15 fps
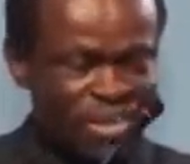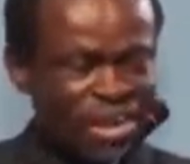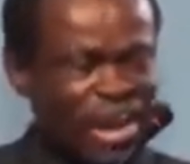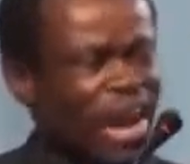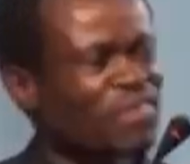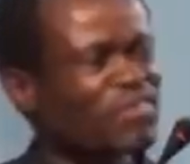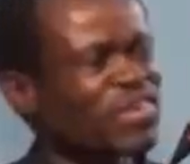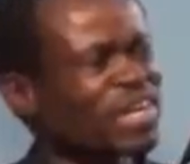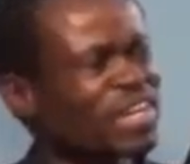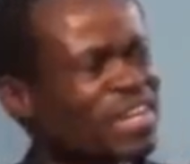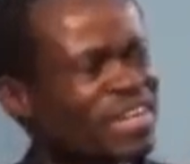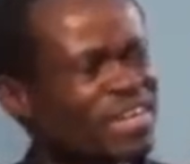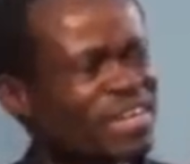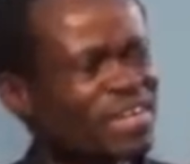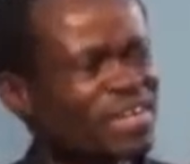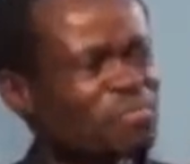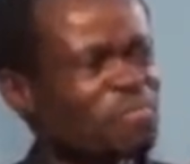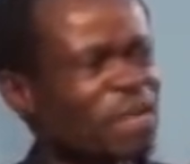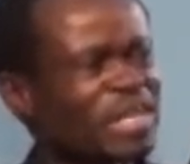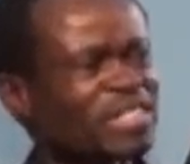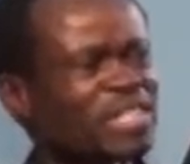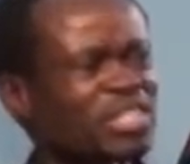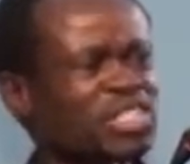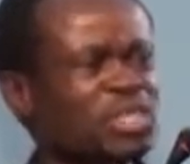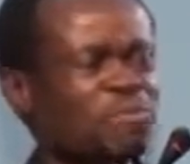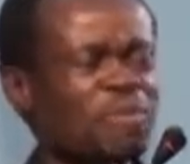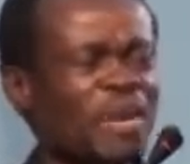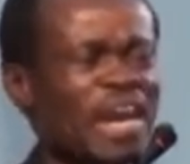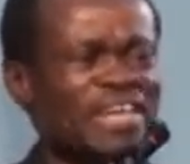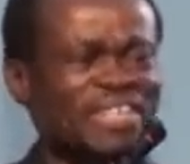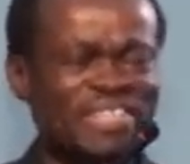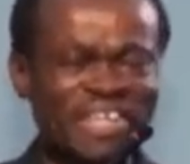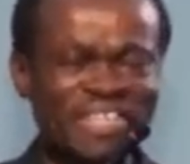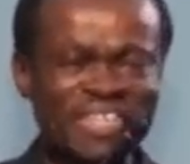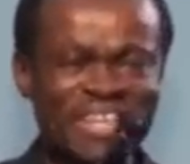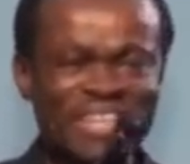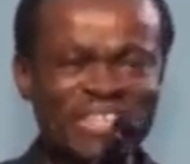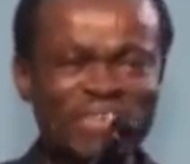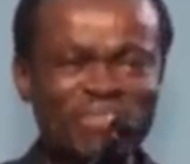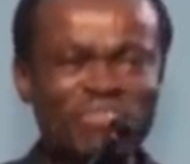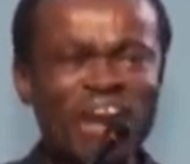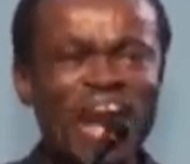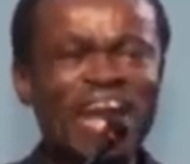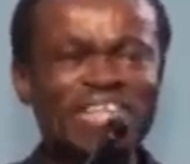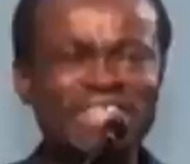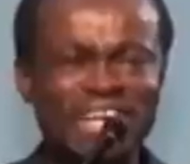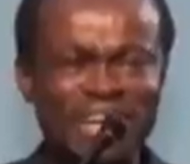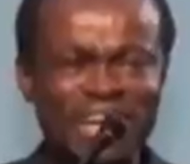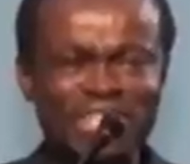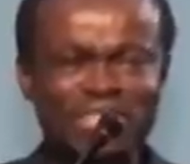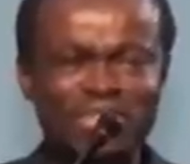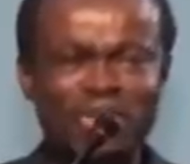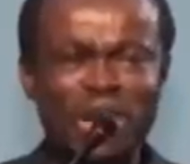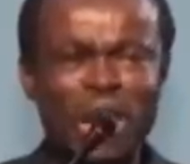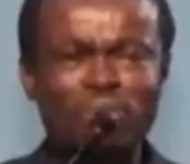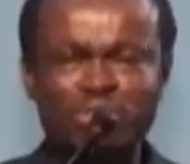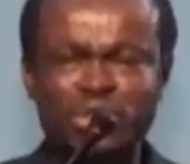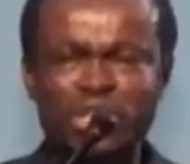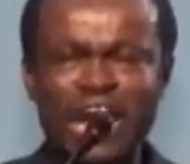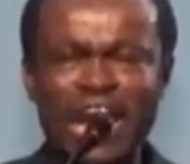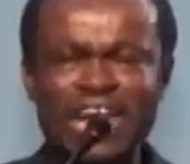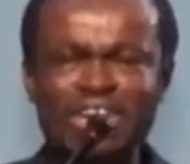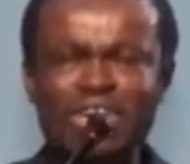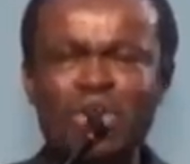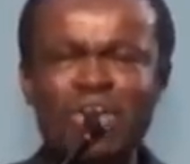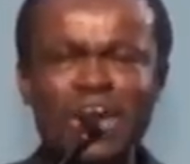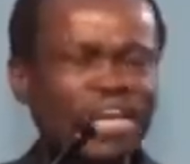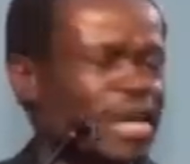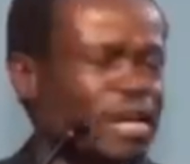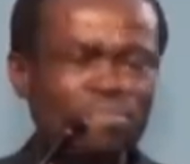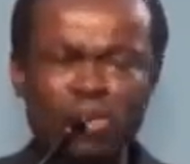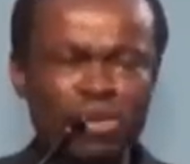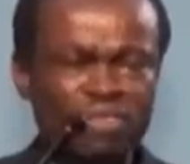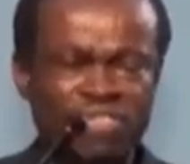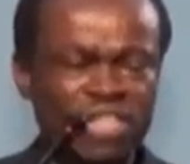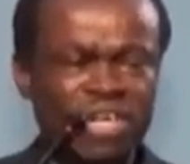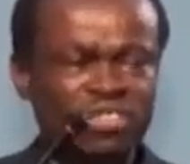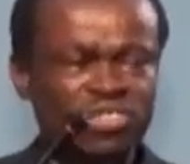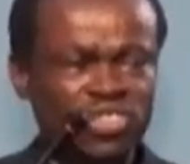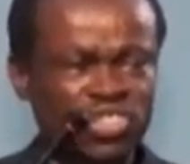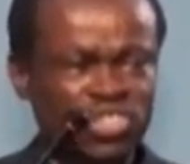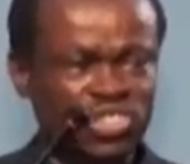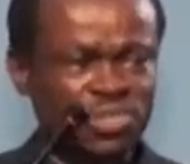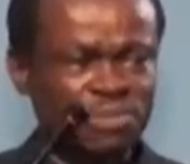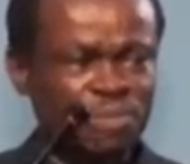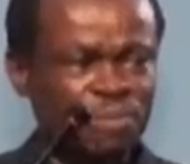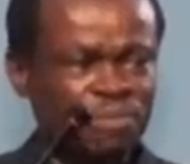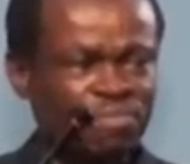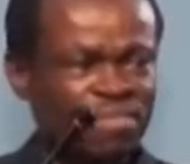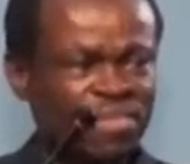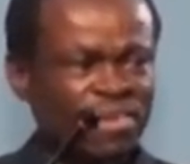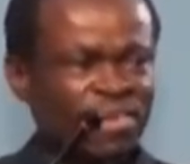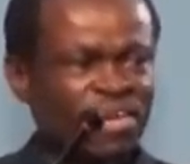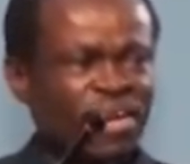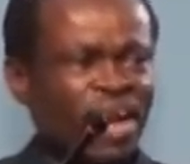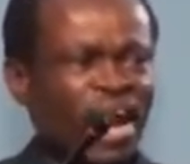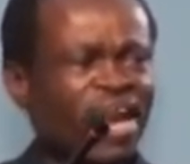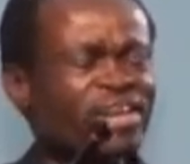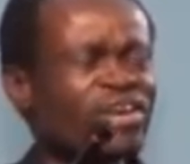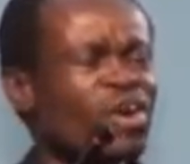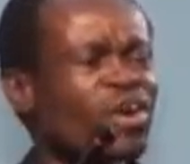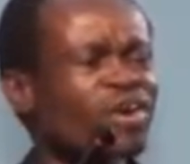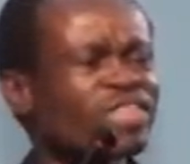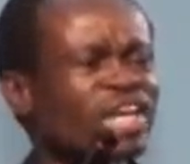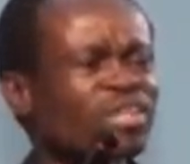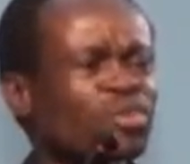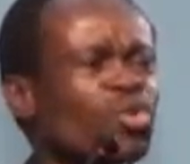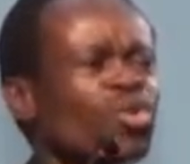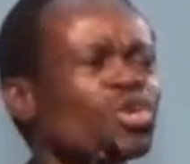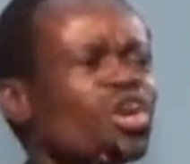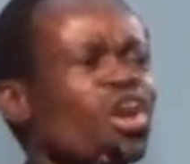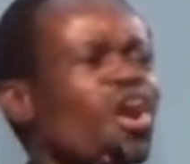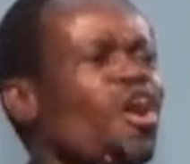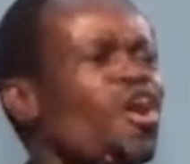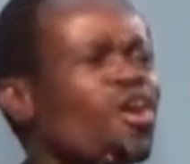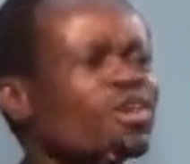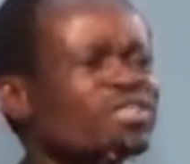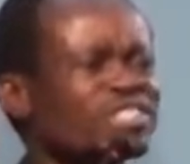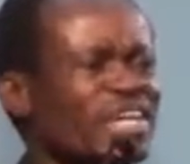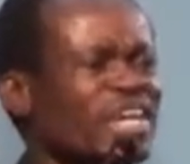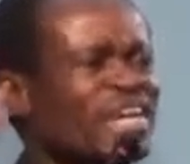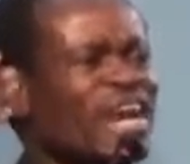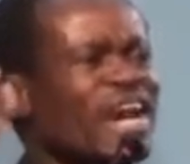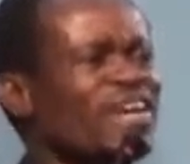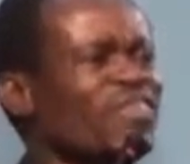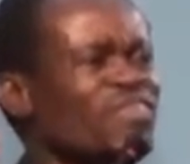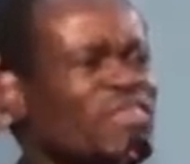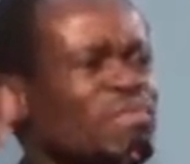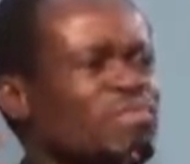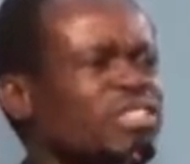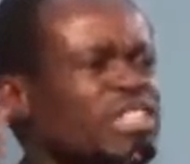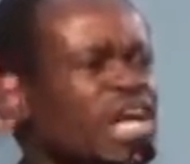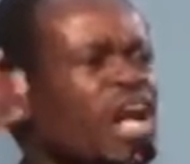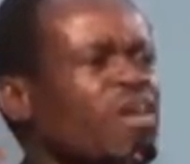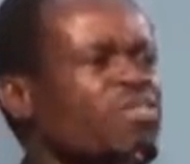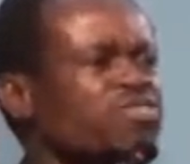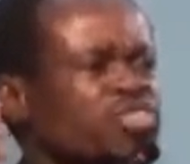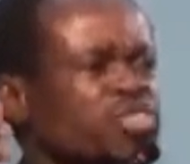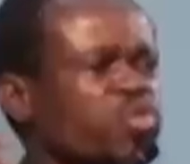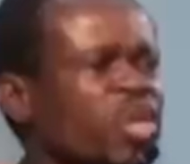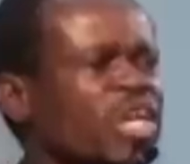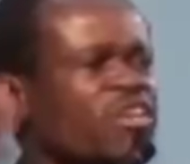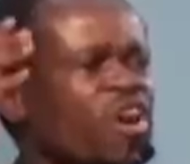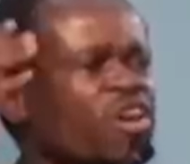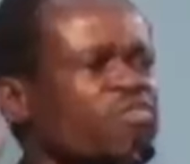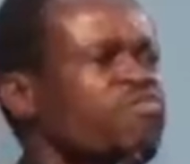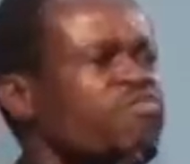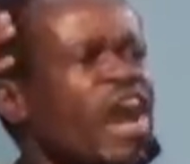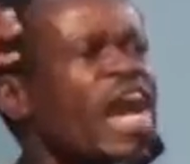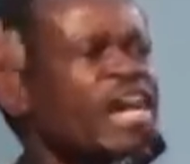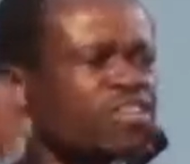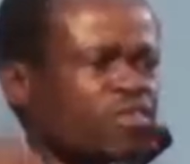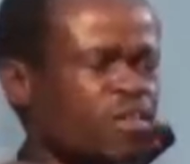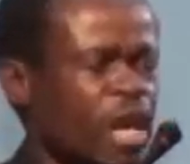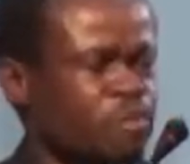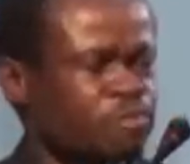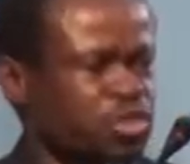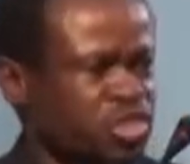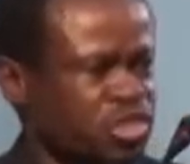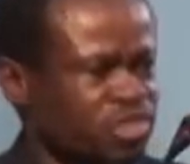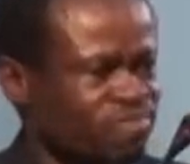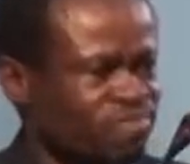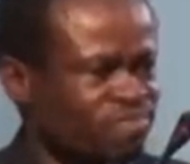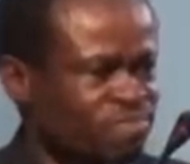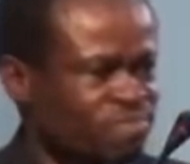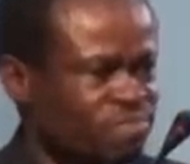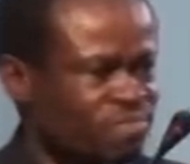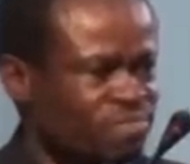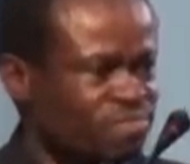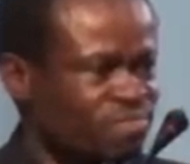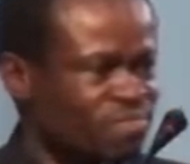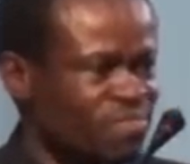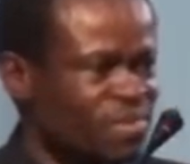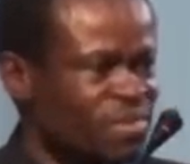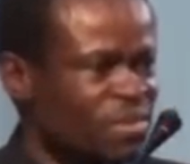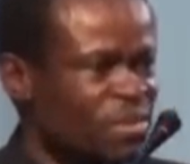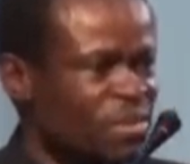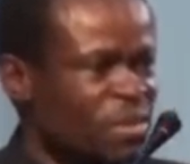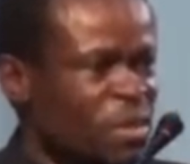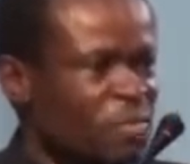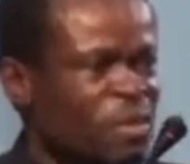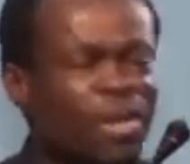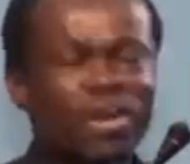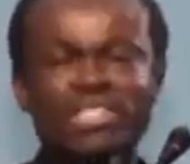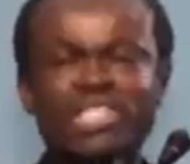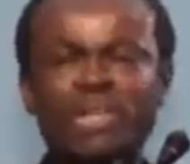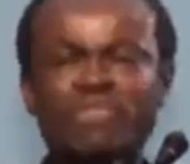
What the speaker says: having participated in the fight against corruption, I know a number of things. I know that good laws in and of themselves will not fight corruption. Because